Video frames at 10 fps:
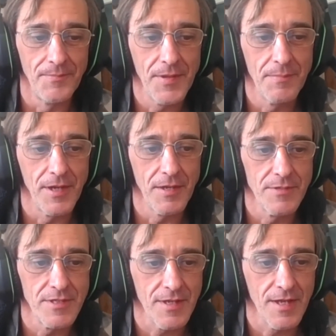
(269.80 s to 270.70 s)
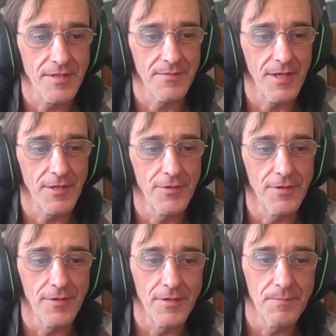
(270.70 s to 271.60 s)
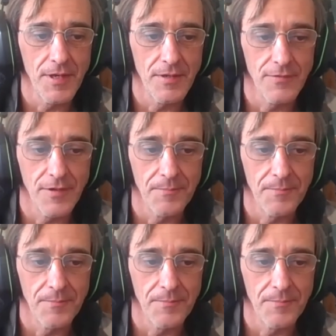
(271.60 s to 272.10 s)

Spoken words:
make mistakes in that regard. But